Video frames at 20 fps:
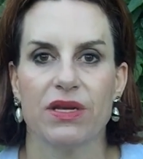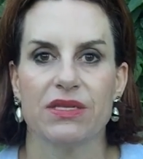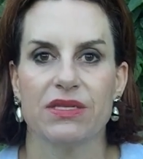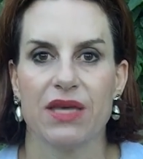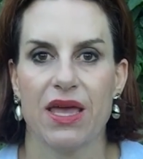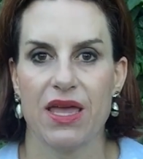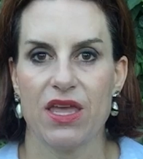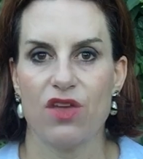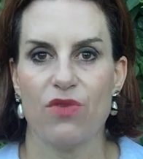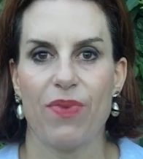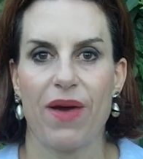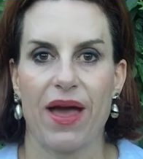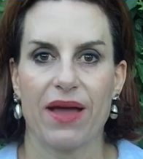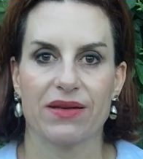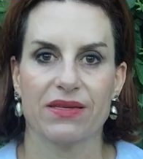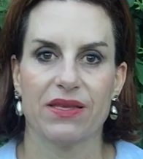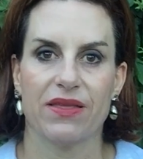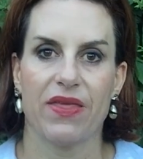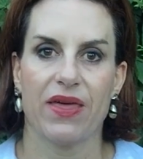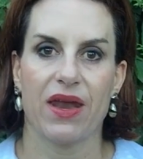to take you
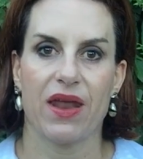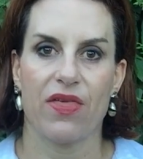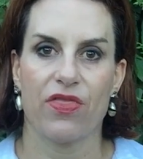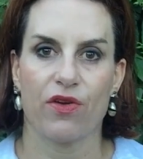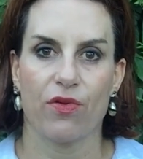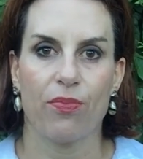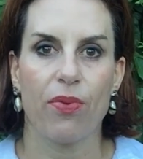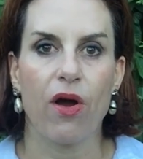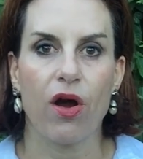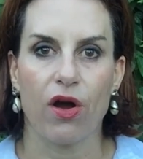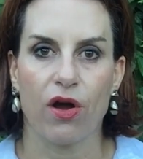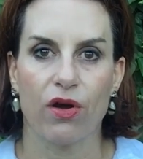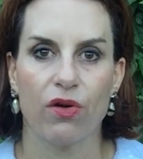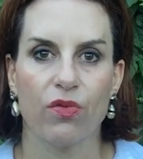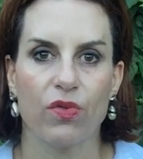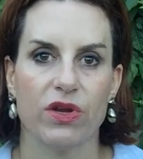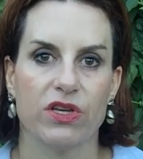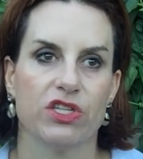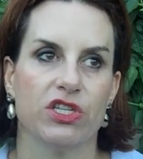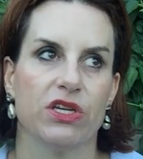back to that other part,
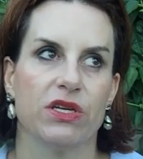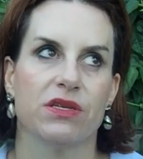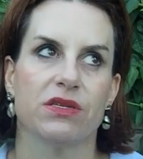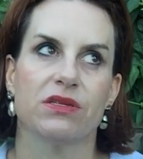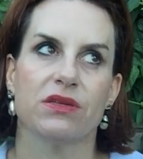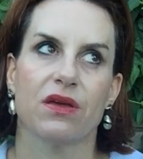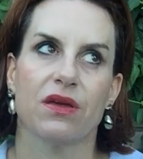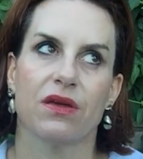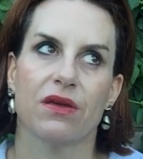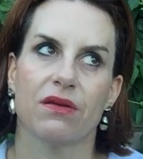which is